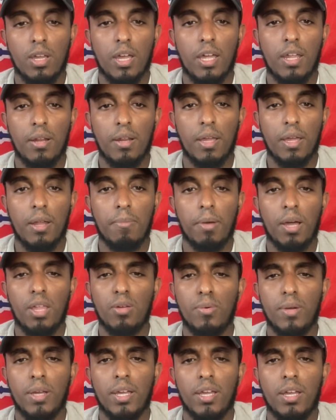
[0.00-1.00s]
And by
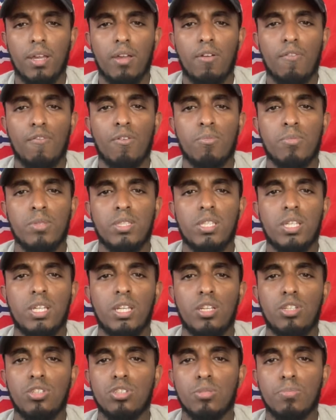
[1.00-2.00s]
the way, from a
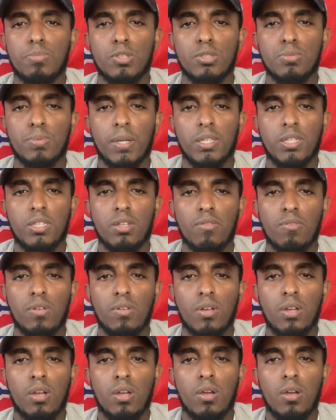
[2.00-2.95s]
teenager perspective,